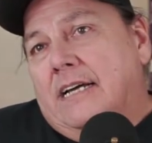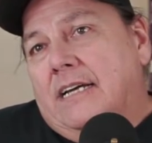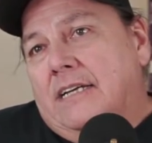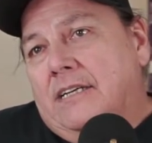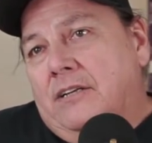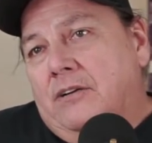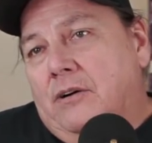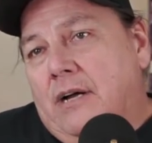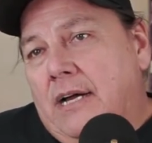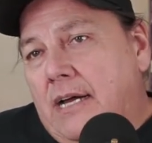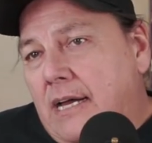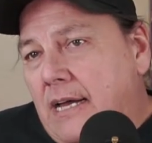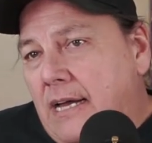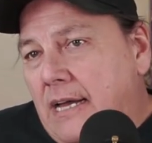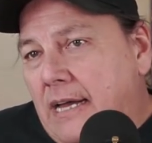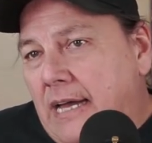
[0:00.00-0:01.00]
you know,
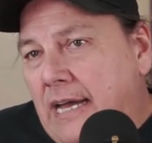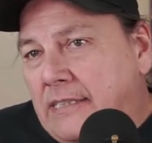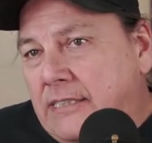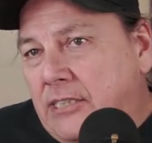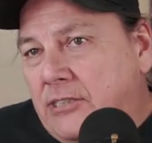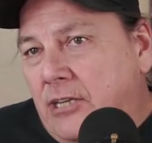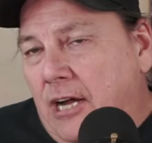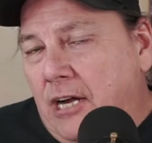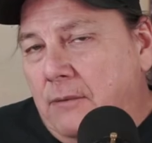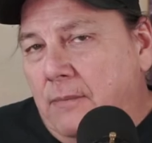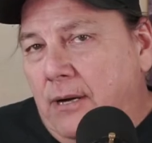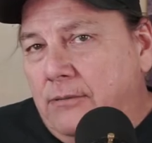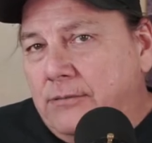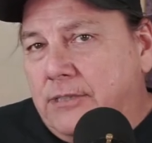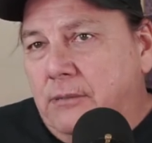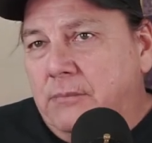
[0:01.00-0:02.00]
as I talk
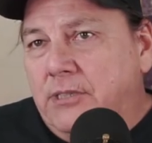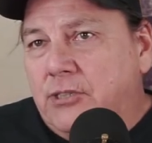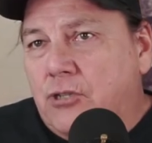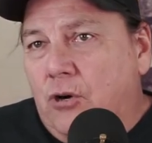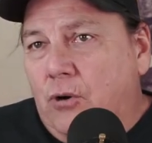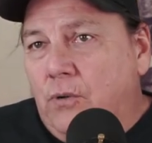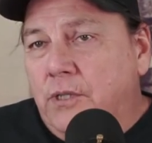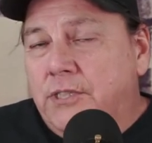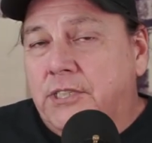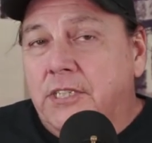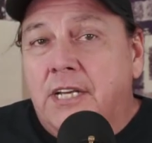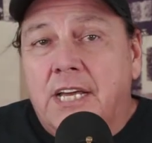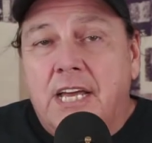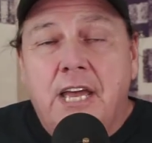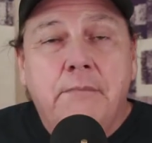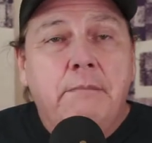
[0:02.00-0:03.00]
about some of this coalition,
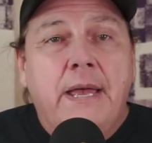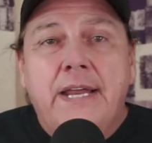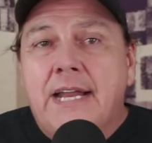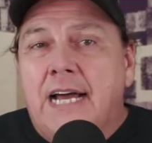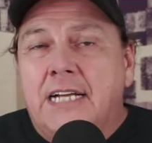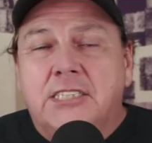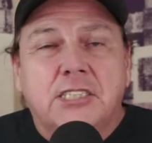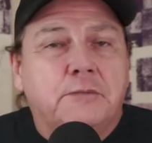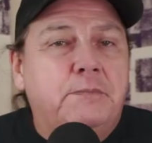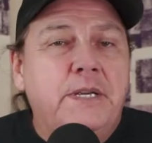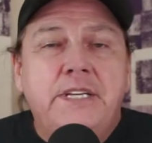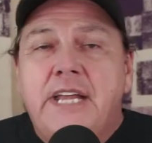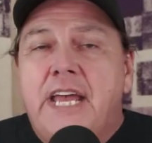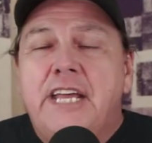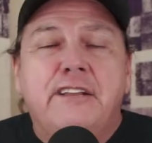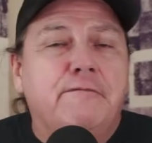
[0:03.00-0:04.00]
it may not just be
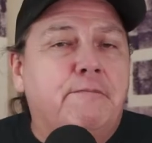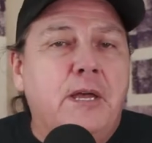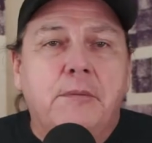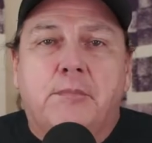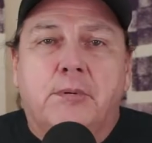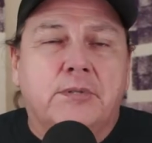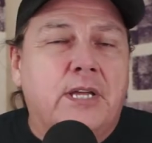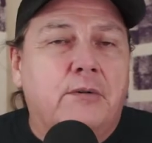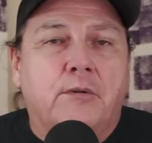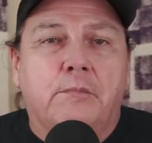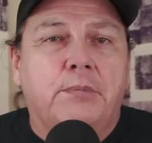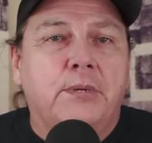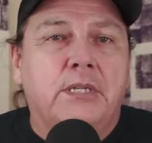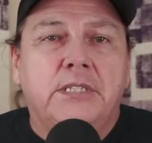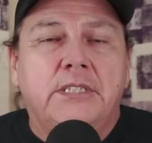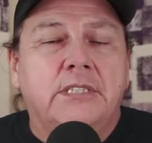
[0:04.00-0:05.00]
native people that we're
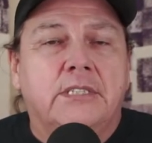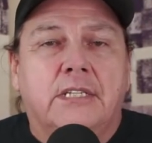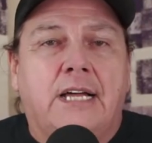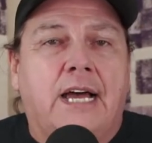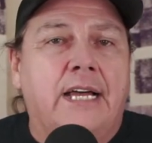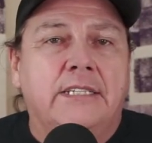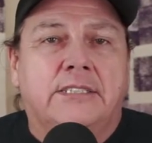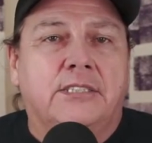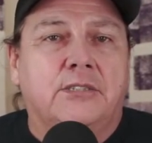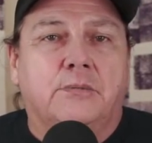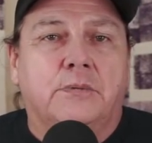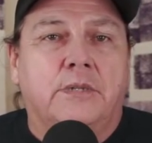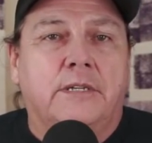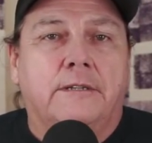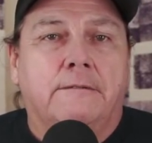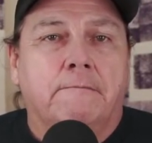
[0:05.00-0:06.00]
building these alliances
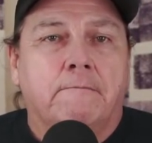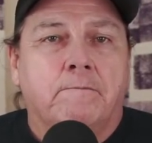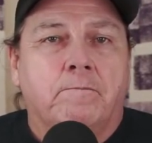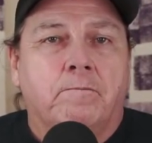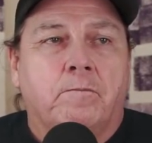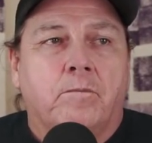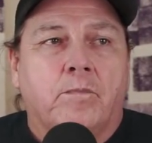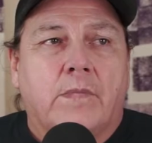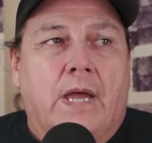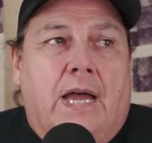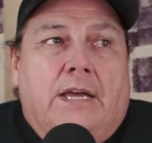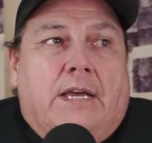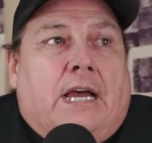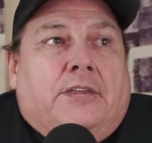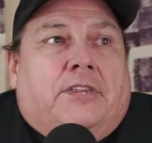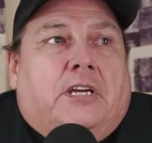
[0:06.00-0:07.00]
with.
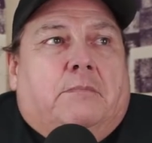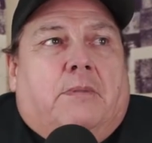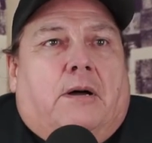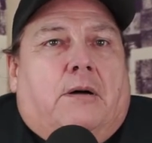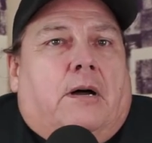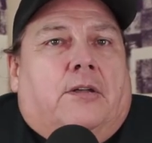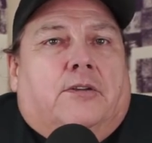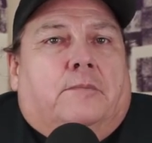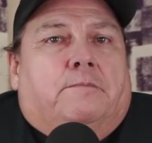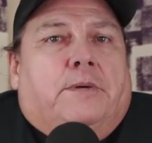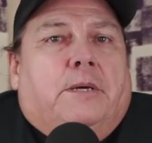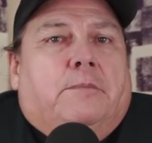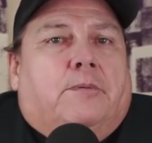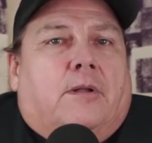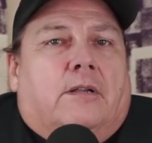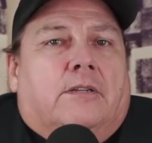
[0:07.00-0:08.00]
I think about other
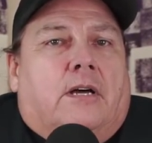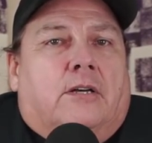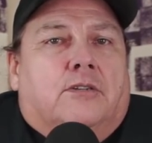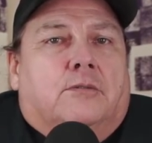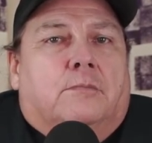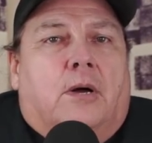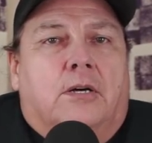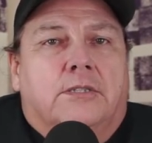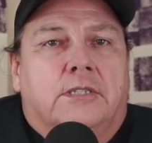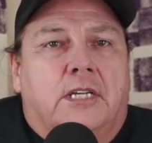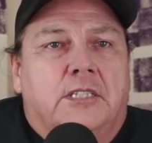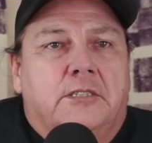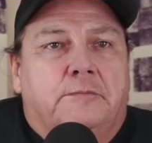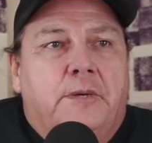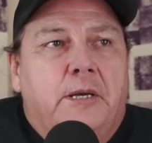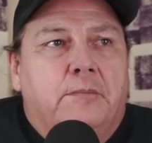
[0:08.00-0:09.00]
people, other
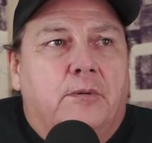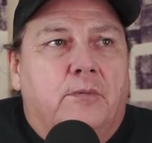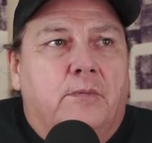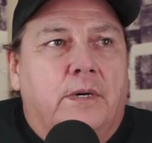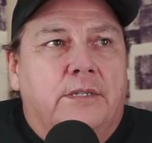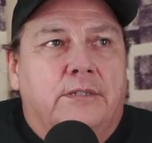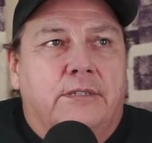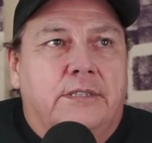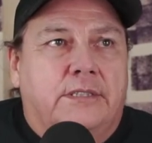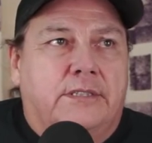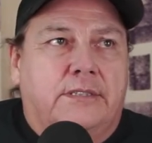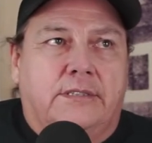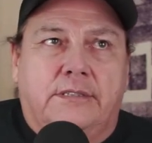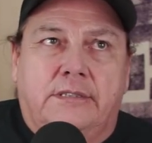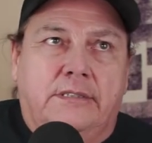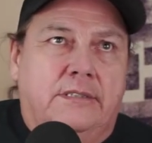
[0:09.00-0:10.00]
marginalized people, whether
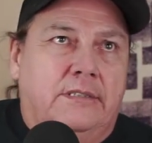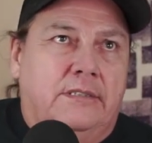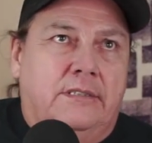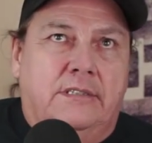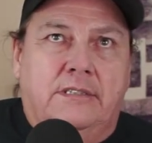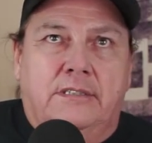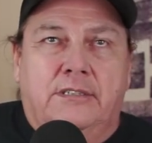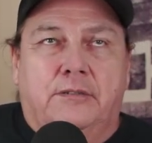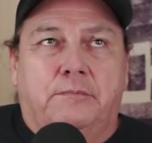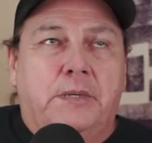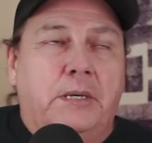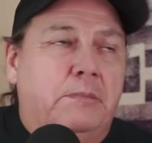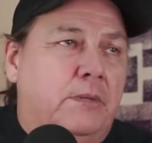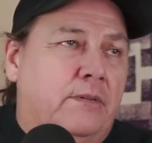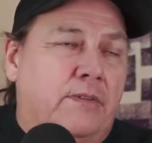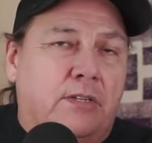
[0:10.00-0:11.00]
it's, you know,
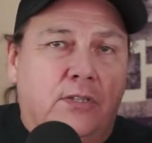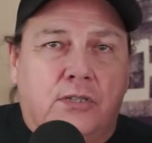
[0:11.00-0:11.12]
people of other